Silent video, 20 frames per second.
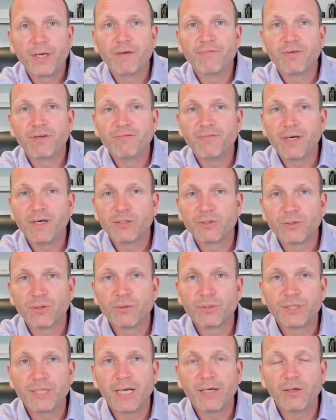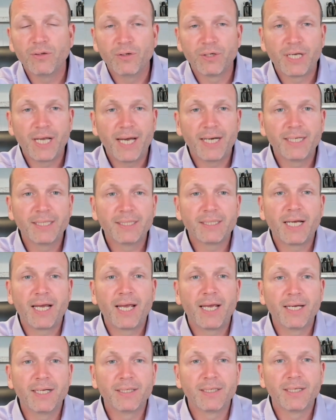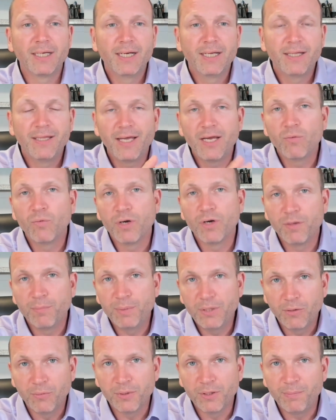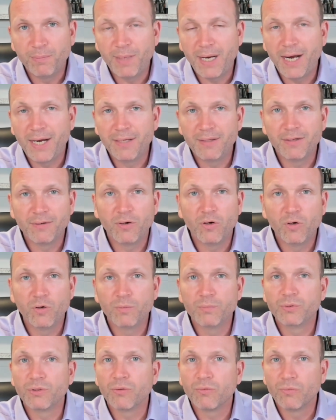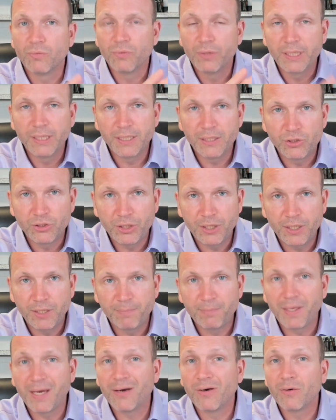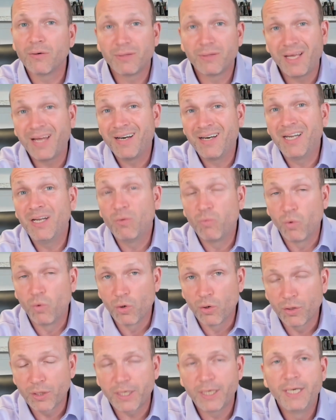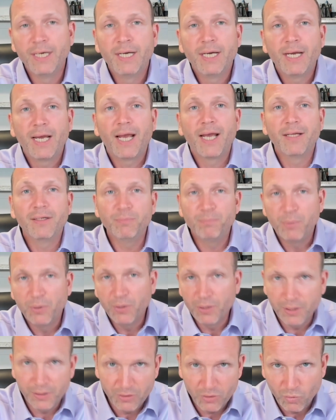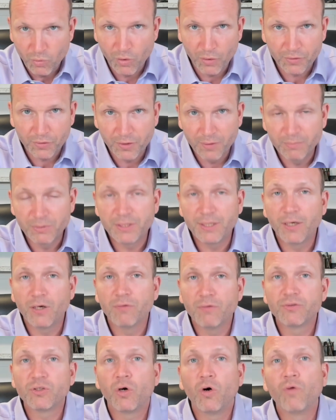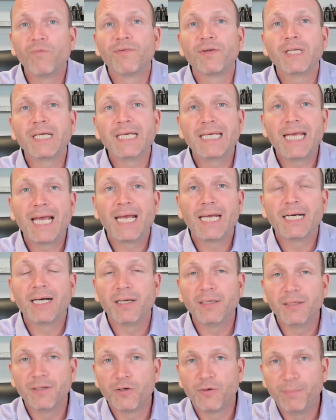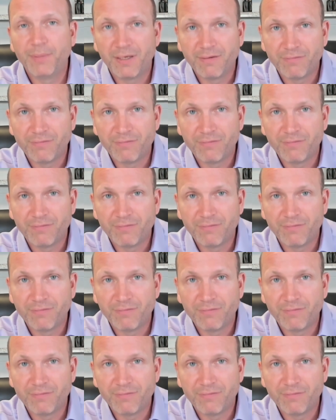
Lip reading: of investors that look at it and they want to be able to buy the homes really cheap that need work and put in the work themselves, hopefully gain a little bit